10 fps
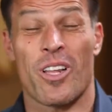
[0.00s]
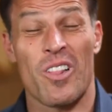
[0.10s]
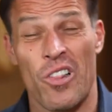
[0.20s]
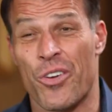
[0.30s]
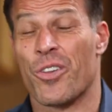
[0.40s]
that
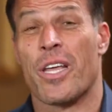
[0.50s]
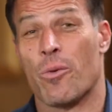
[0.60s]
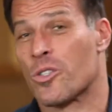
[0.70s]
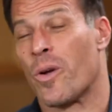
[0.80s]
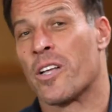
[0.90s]
literally
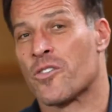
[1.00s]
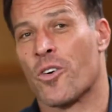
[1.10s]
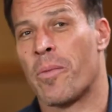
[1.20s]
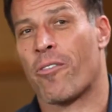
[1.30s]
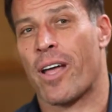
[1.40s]
will
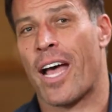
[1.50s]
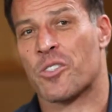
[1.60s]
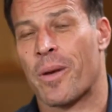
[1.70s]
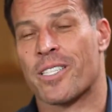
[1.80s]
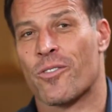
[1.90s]
transform every
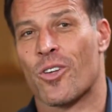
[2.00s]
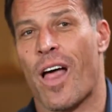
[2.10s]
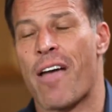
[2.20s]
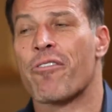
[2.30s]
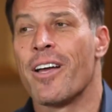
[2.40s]
aspect of your
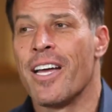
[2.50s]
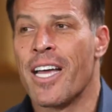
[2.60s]
life.